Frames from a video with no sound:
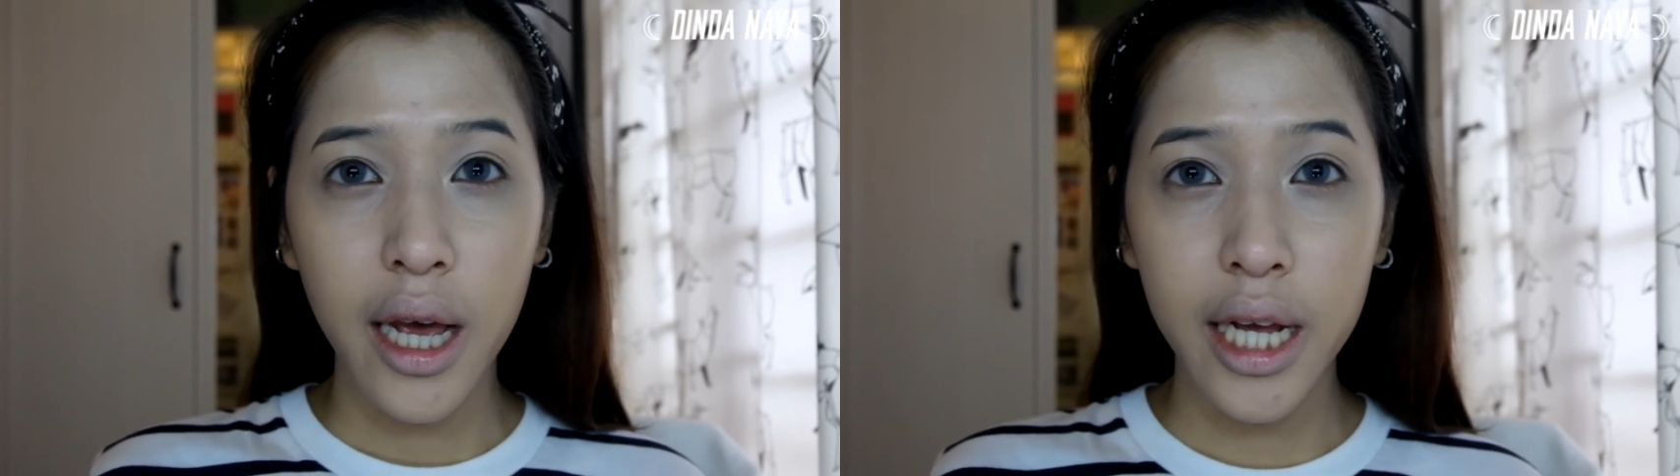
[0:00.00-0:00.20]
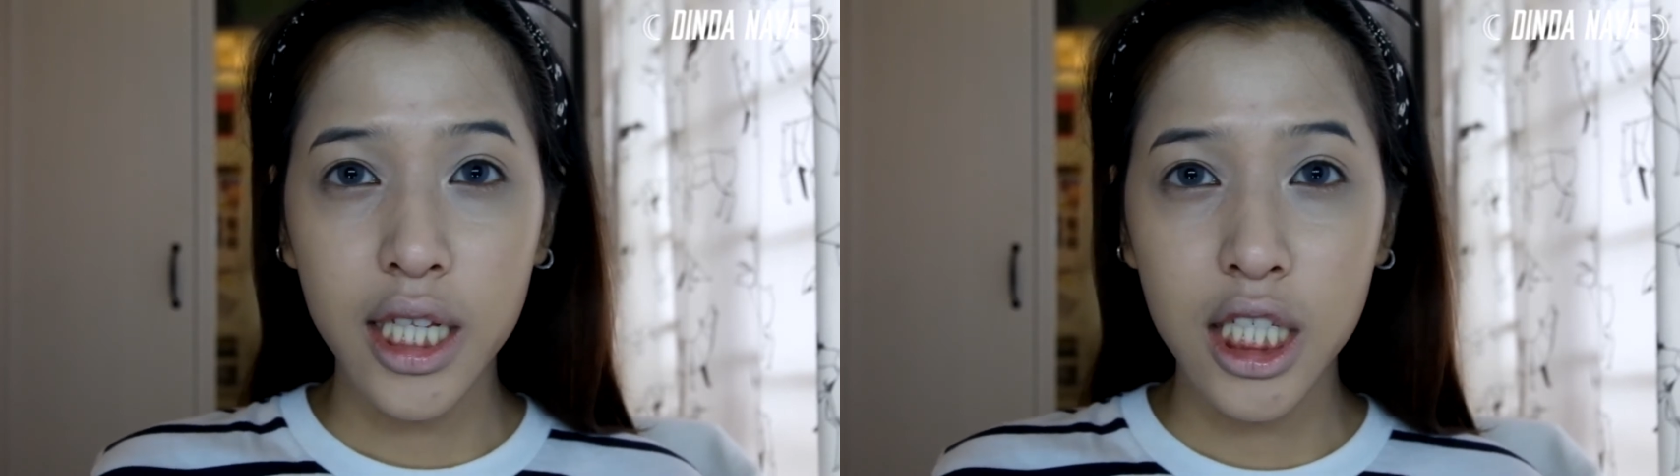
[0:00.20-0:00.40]

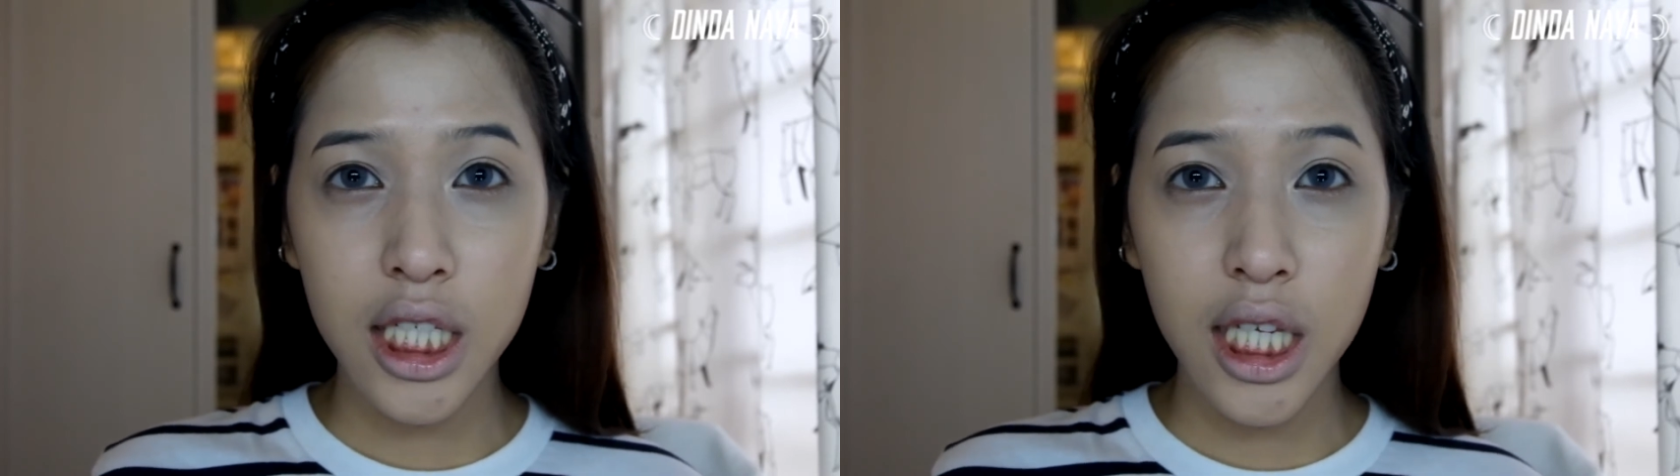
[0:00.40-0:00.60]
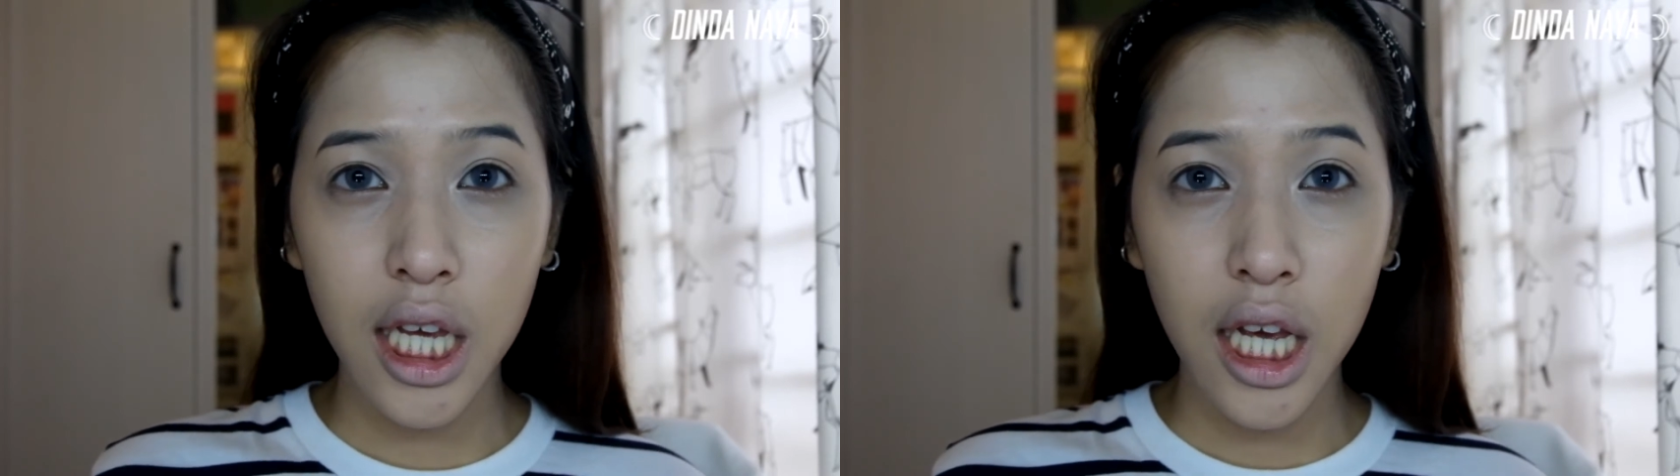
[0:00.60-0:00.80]

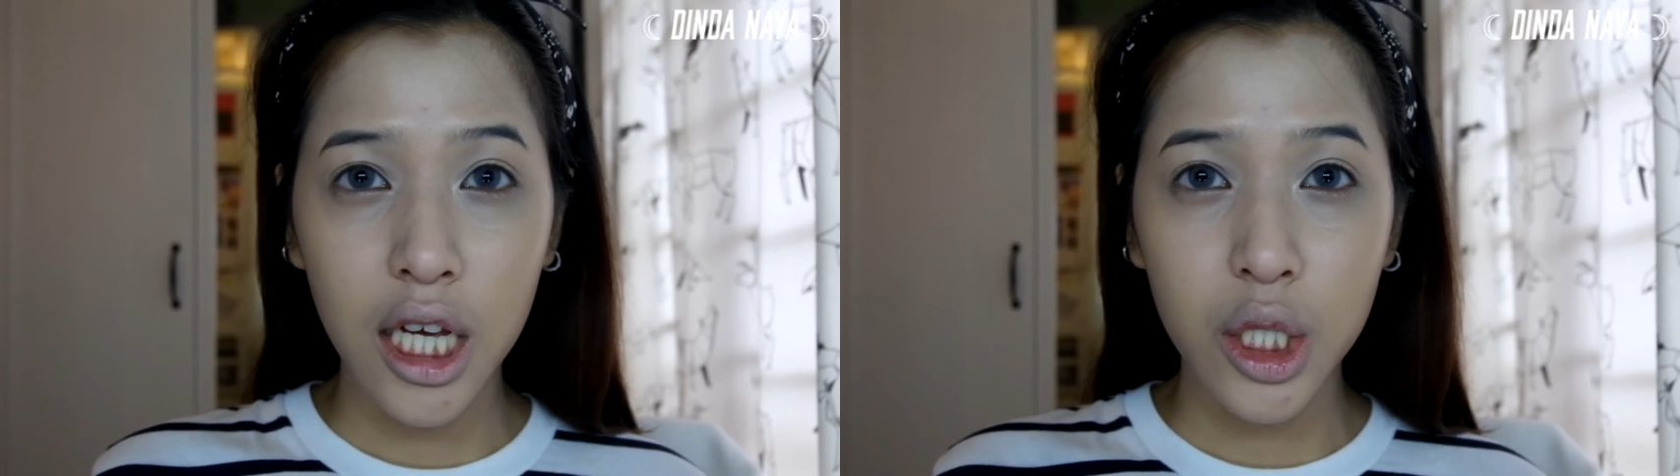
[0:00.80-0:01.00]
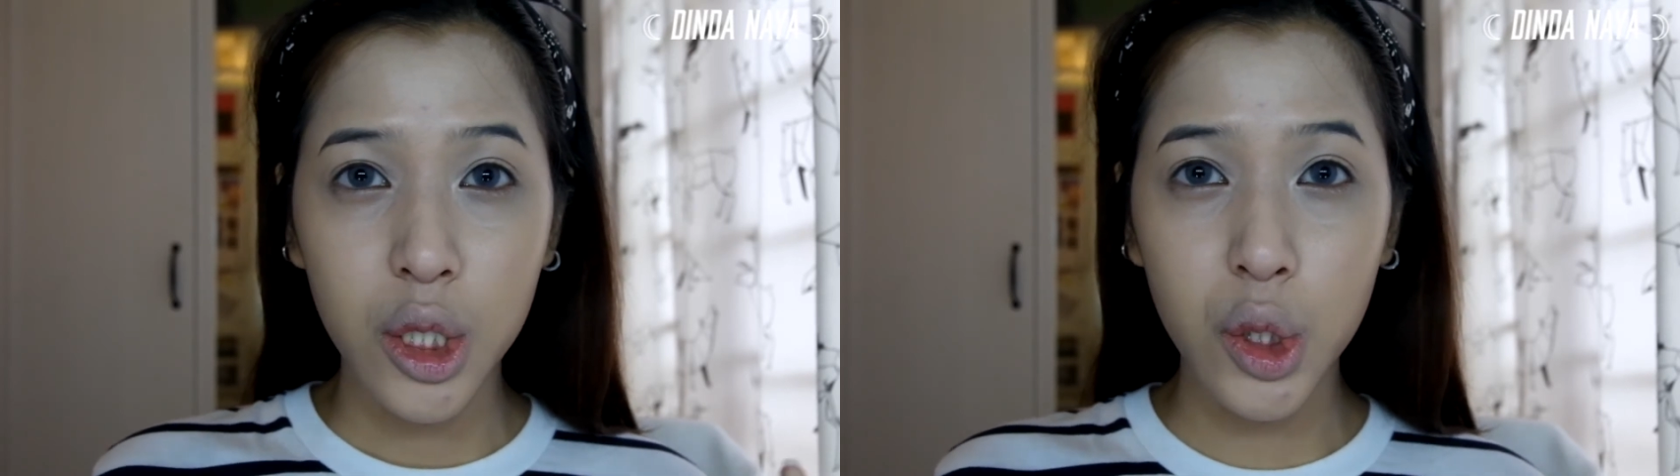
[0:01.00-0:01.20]
It's
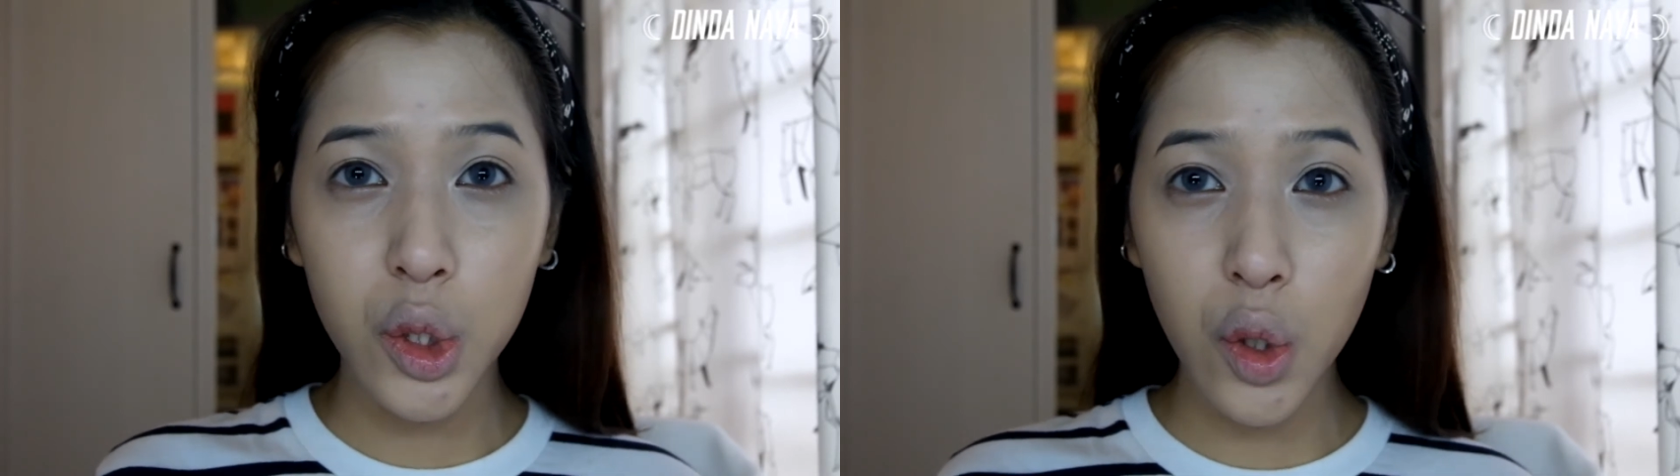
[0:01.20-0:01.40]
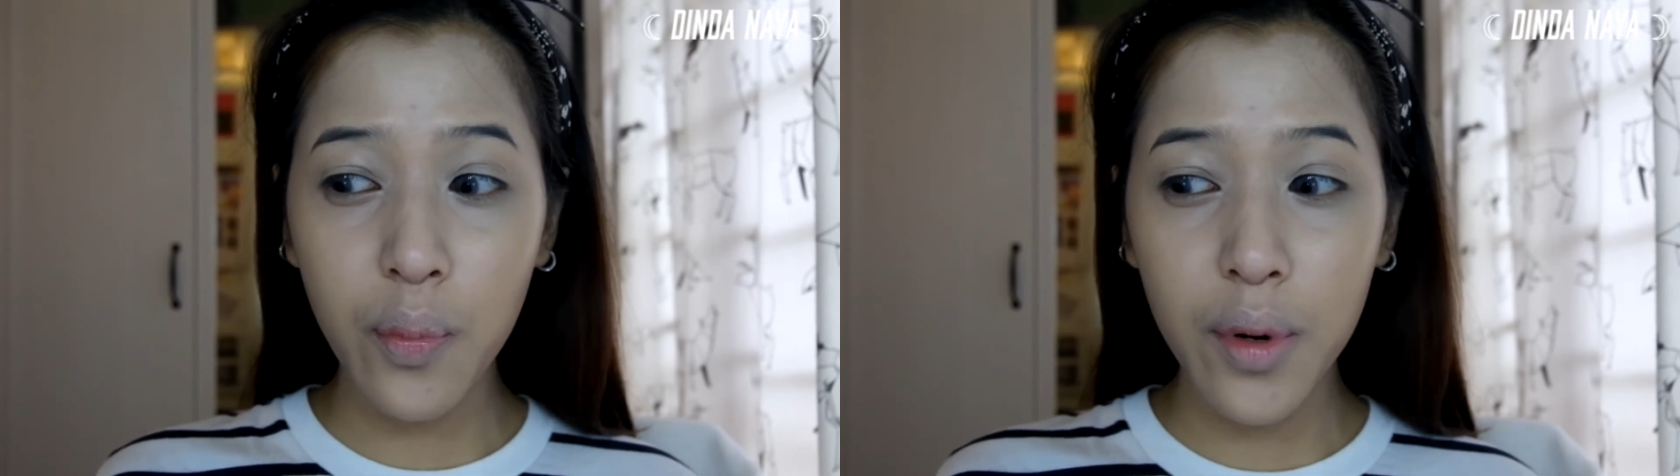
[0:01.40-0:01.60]

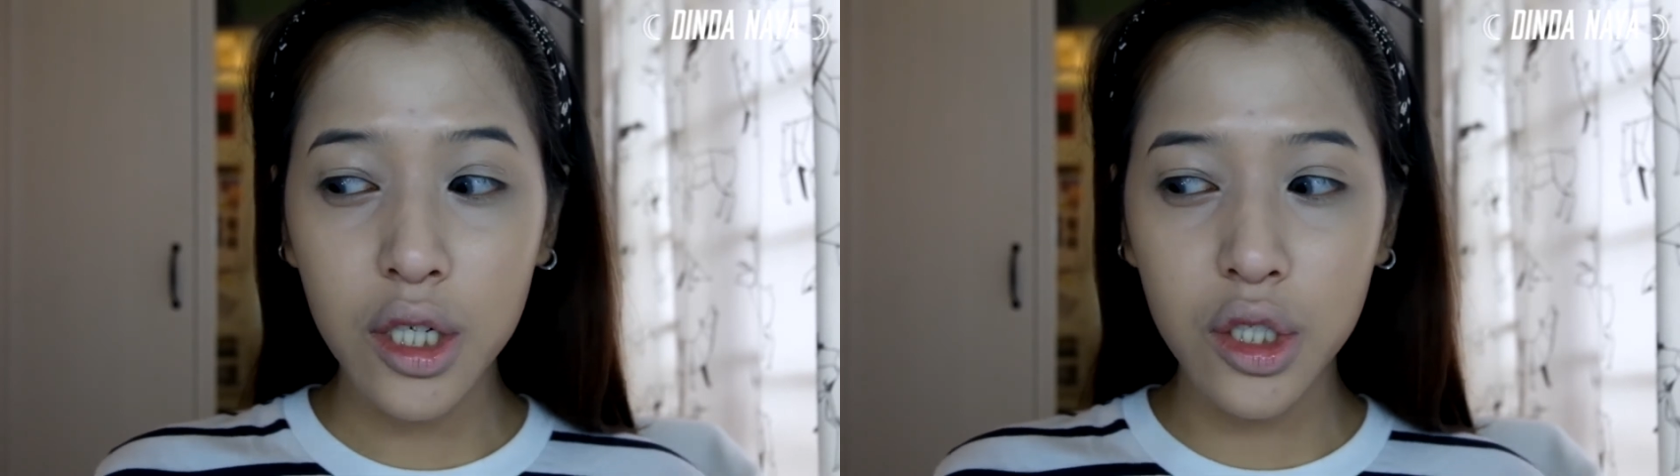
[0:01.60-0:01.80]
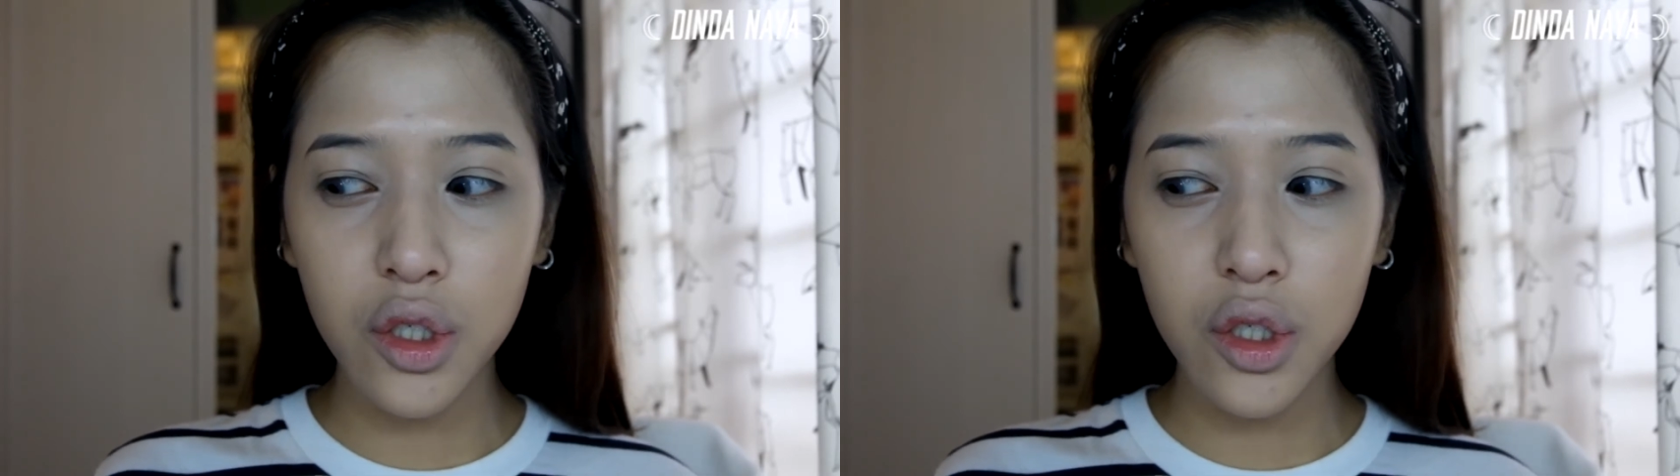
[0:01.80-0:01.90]
super